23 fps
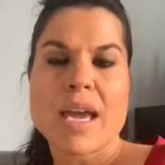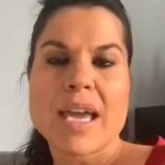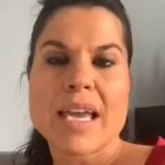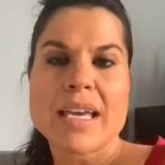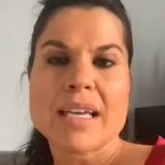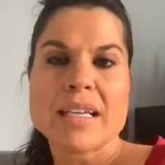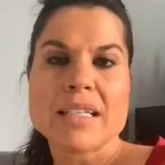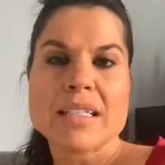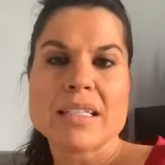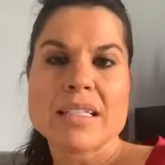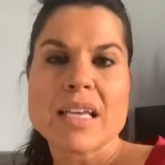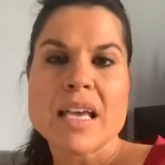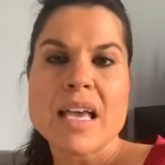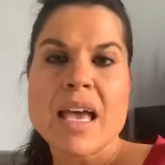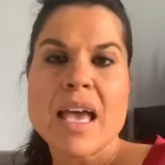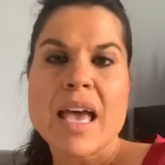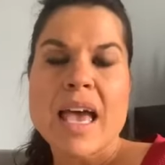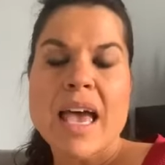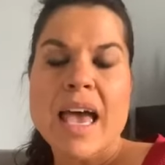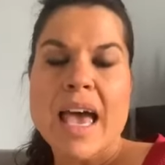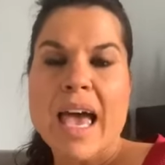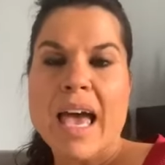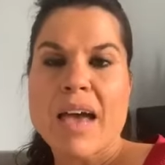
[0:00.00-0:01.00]
And
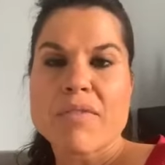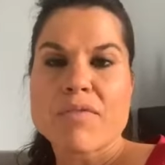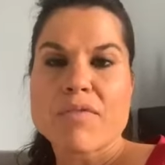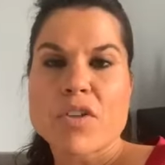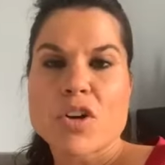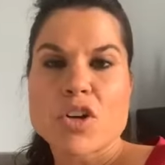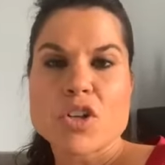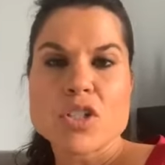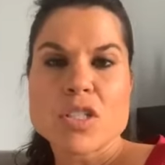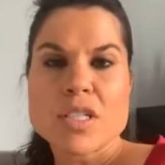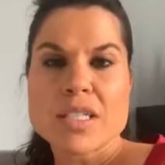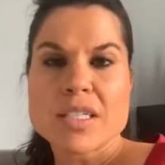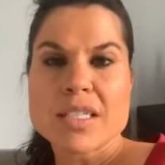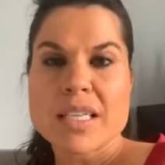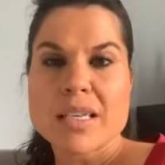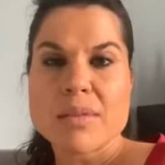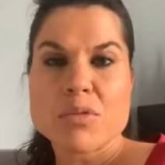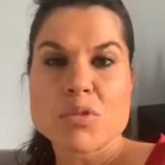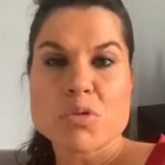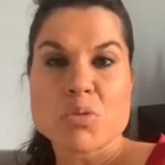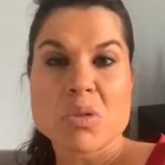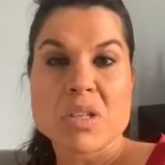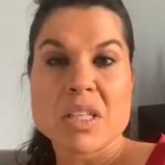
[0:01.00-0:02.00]
at first it
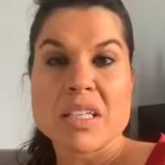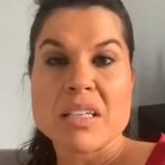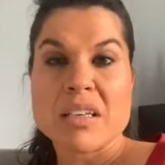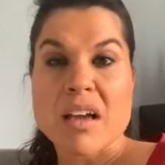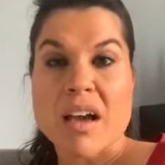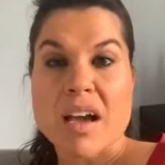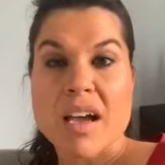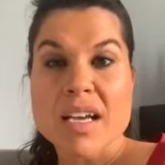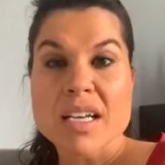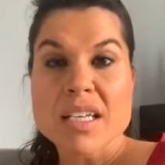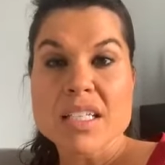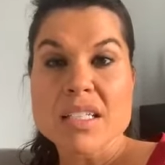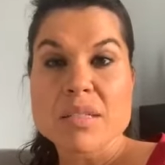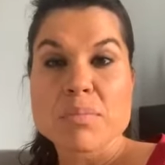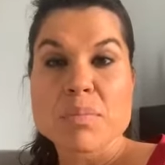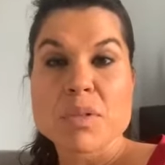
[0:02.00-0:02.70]
seems really nice,